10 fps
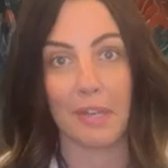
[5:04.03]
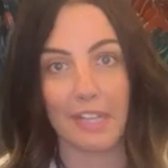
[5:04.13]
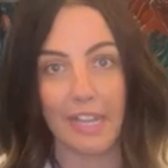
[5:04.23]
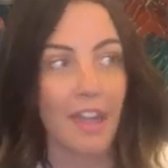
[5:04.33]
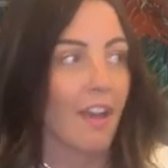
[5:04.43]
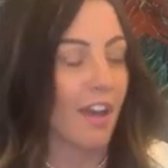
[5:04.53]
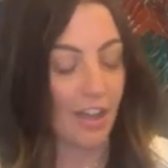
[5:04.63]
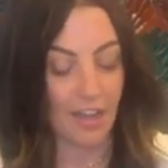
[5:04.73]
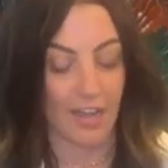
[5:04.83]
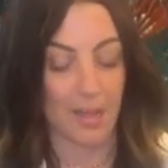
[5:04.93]
really.
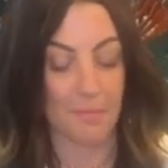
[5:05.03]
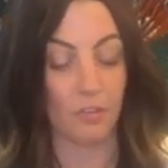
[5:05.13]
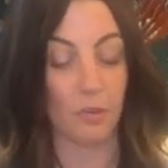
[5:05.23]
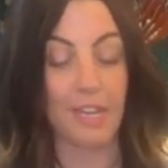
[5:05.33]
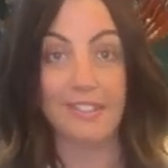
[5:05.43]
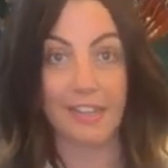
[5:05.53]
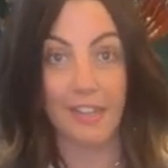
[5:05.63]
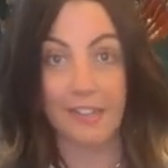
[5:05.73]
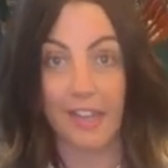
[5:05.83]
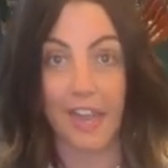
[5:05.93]
Um, so he
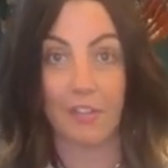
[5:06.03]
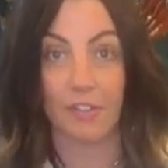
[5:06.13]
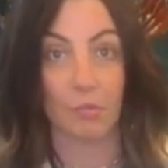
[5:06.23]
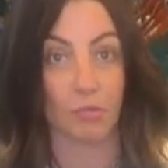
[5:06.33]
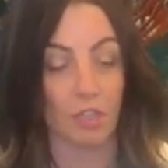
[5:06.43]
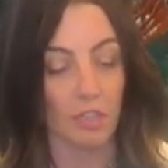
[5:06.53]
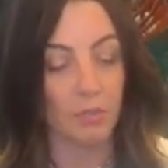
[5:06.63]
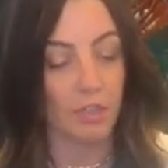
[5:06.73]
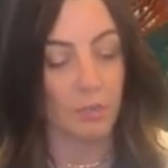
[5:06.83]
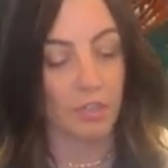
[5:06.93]
does have some really,
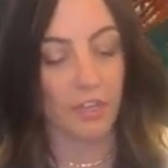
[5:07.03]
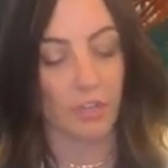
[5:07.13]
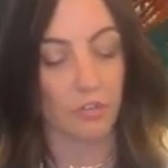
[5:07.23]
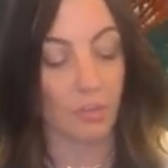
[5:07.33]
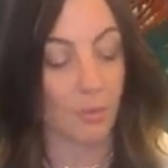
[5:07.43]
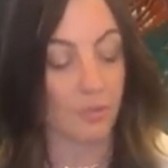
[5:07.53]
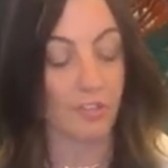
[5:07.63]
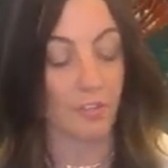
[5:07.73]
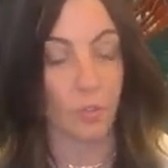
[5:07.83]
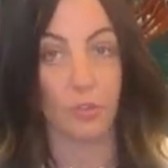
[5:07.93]
really great tennis shoe
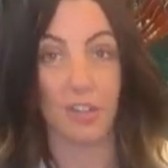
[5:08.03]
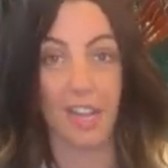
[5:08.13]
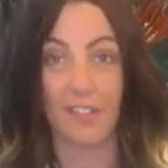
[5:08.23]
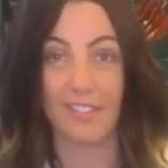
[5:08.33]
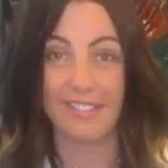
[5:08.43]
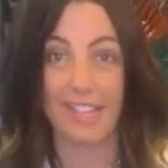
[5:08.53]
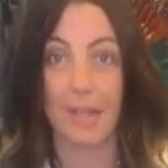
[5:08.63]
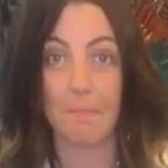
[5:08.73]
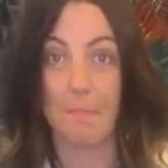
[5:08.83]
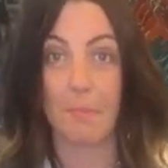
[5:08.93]
options, and those are gonna have the
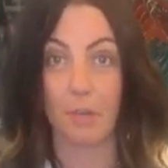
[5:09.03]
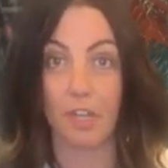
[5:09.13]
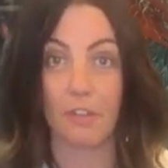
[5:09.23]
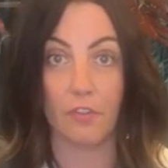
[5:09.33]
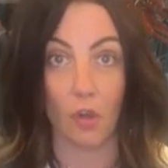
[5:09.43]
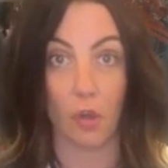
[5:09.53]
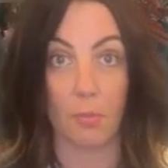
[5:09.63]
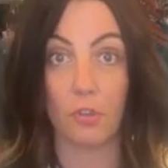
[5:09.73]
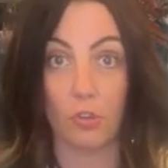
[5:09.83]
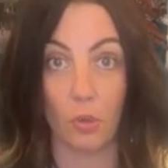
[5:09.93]
same memory
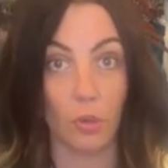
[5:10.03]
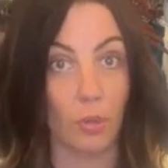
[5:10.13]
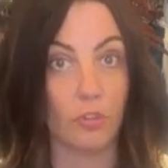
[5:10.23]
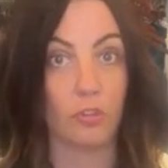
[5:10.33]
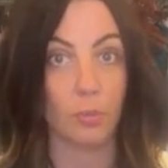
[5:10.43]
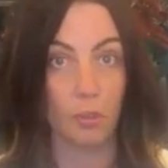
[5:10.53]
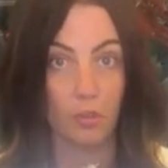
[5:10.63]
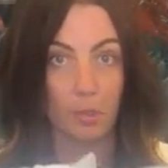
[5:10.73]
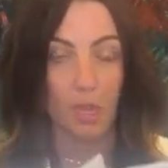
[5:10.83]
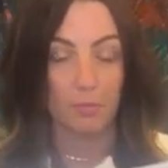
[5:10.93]
foam soles, super,
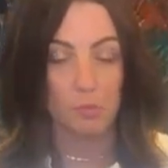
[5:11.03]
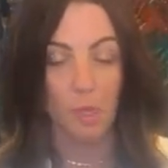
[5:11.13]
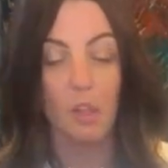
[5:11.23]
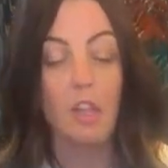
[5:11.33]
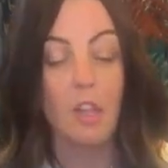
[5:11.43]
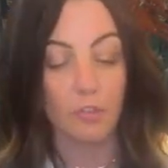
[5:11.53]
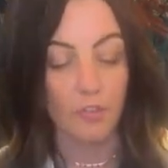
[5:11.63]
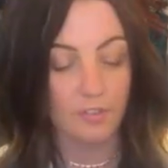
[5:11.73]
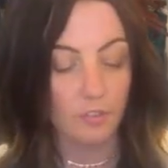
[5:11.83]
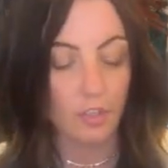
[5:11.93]
super comfortable. So
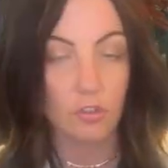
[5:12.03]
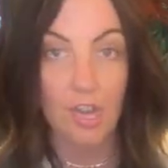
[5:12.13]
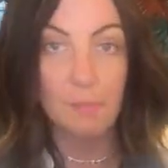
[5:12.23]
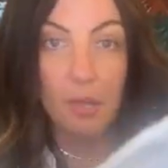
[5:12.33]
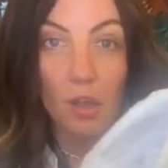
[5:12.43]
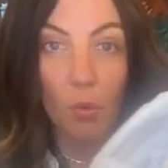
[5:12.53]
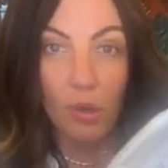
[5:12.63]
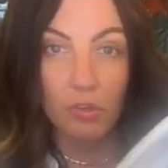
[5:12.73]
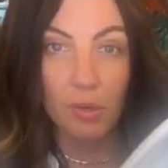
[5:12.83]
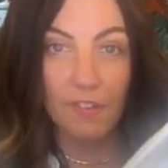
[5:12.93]
this is the drape,
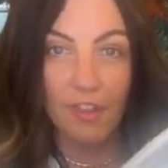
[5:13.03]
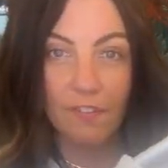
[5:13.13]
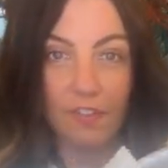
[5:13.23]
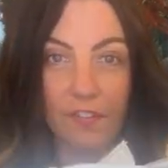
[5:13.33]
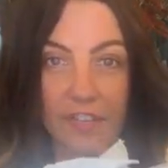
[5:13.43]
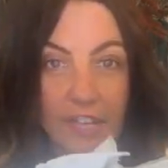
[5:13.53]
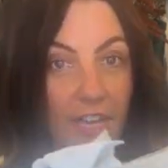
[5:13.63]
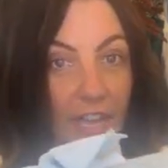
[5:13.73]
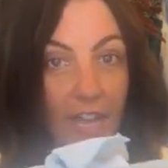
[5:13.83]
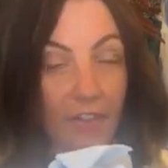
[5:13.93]
one twenty-five fifty.
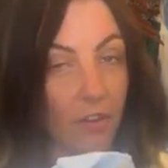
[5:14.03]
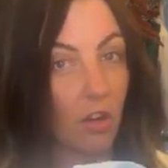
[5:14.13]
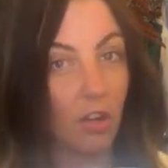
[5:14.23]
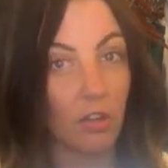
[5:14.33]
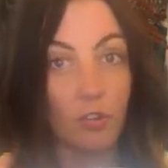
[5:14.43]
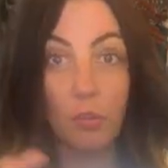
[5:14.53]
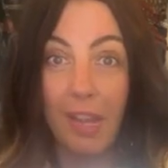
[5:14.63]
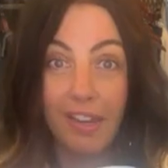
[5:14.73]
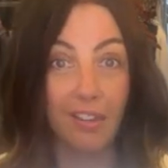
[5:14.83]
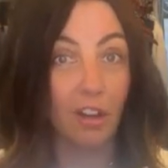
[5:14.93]
Again, it's all
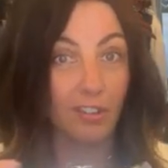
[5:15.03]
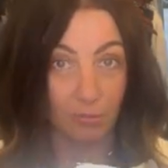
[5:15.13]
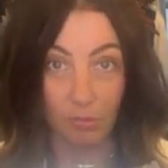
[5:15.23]
suede, all,